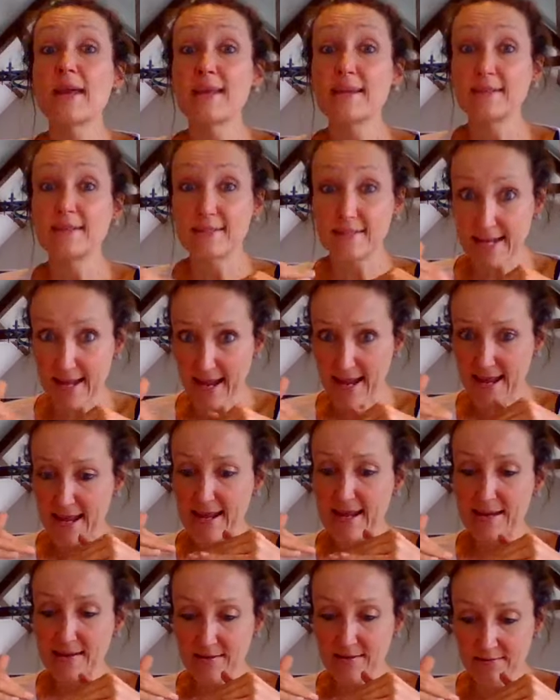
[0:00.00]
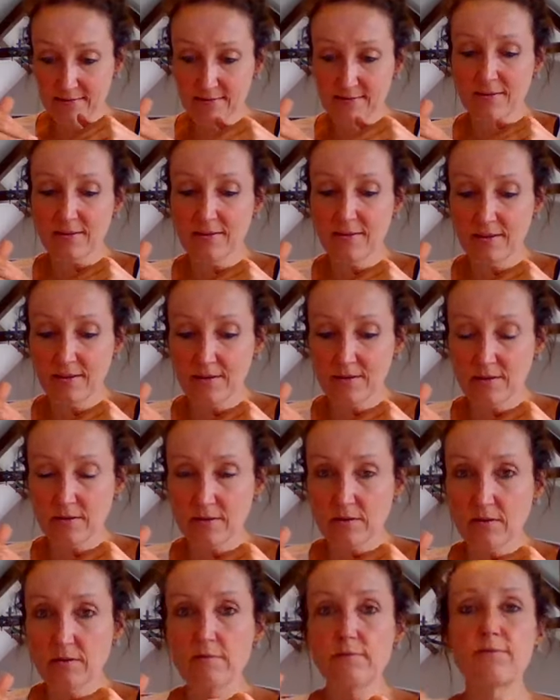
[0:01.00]
maintain
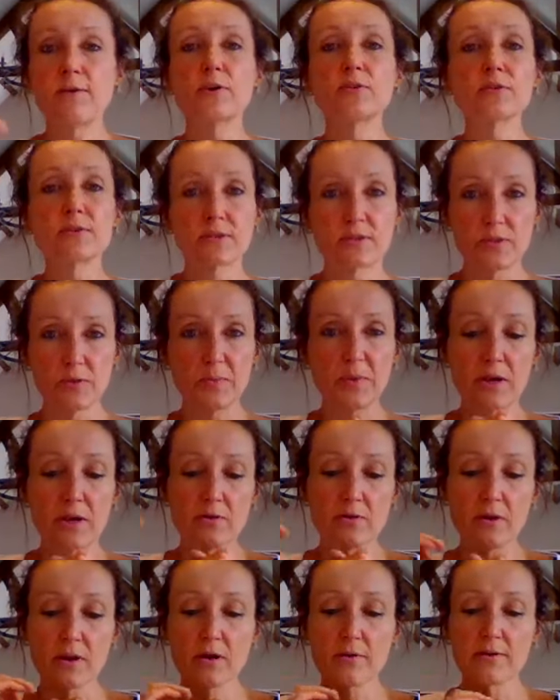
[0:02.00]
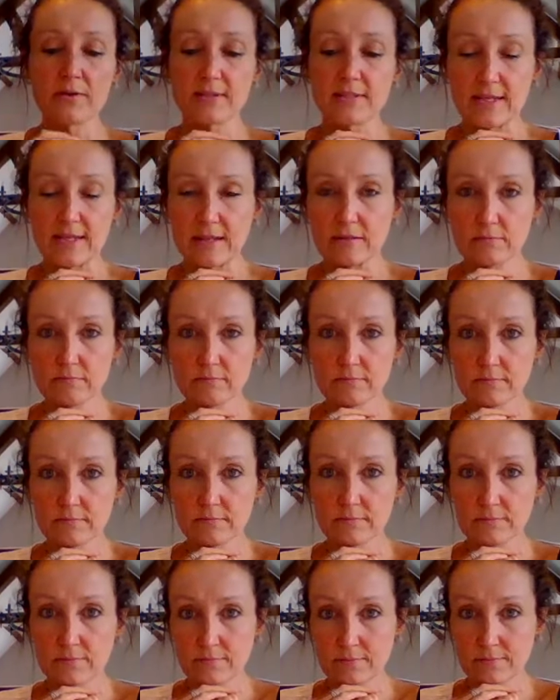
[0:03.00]
false superiority,
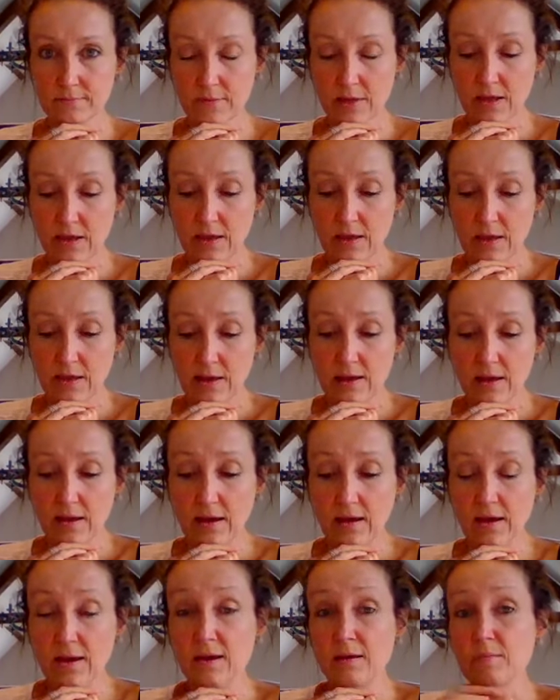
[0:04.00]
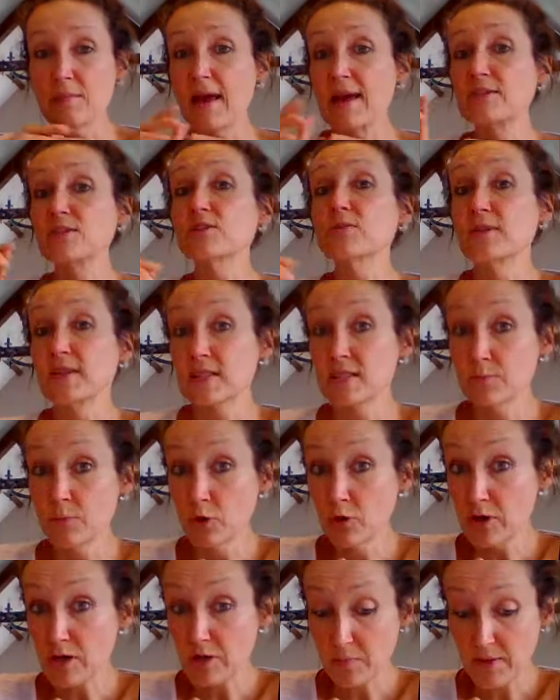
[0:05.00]
and to
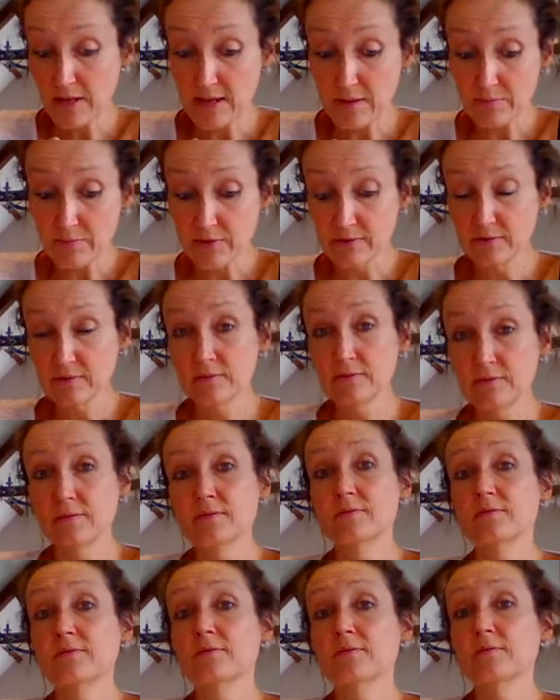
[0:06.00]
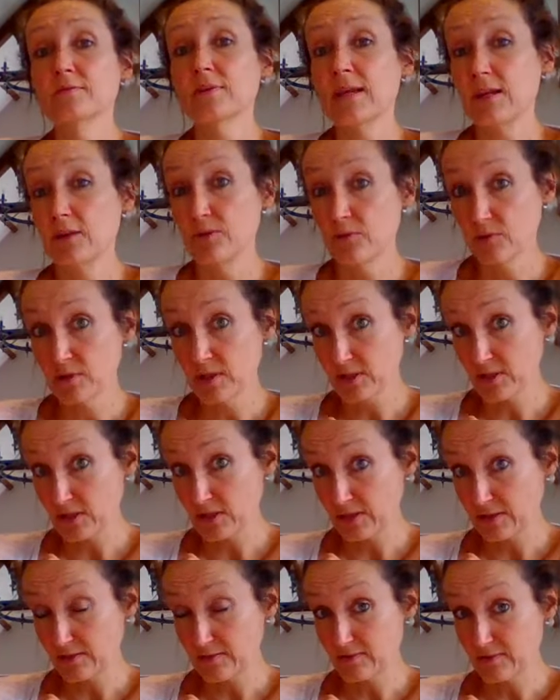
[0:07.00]
exploit people in order
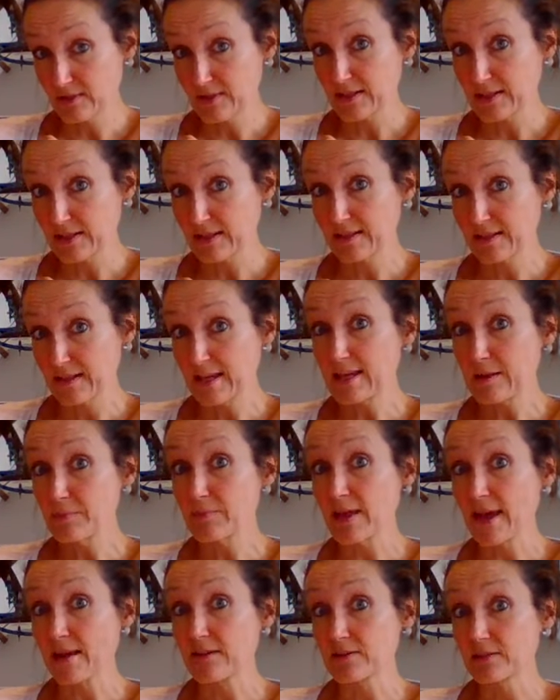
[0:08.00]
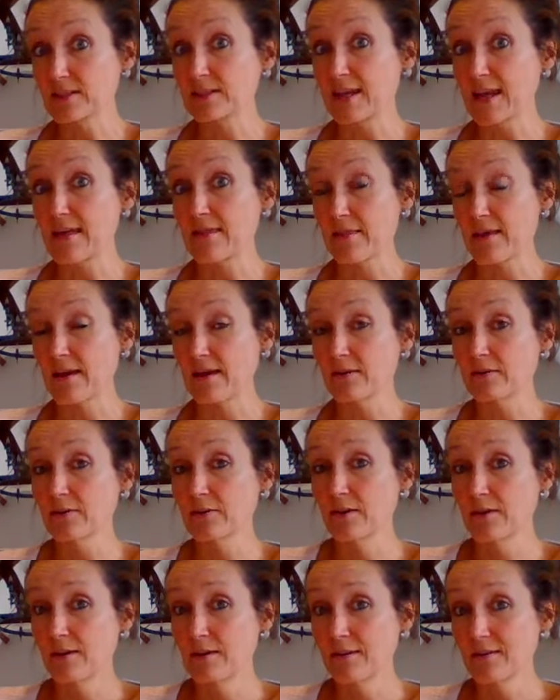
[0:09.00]
to keep that, to get that.
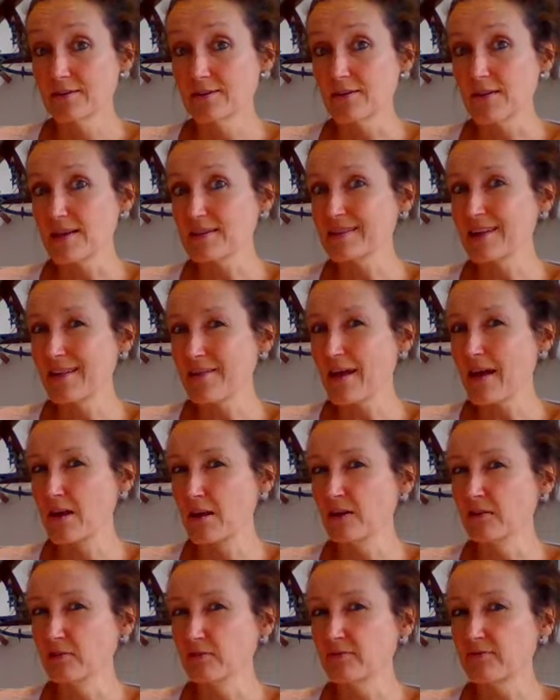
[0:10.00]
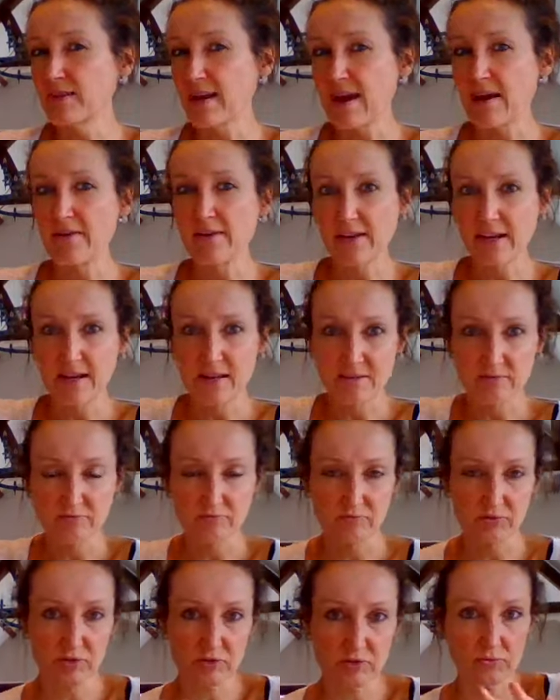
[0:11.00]
So that's like that little flower kind
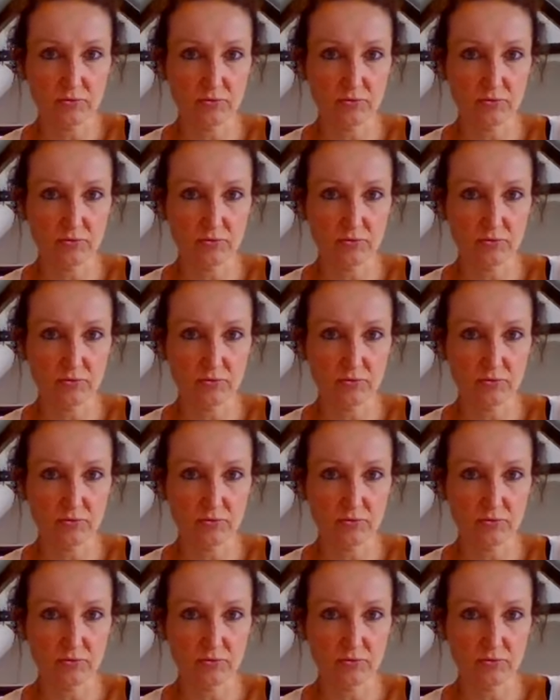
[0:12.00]
of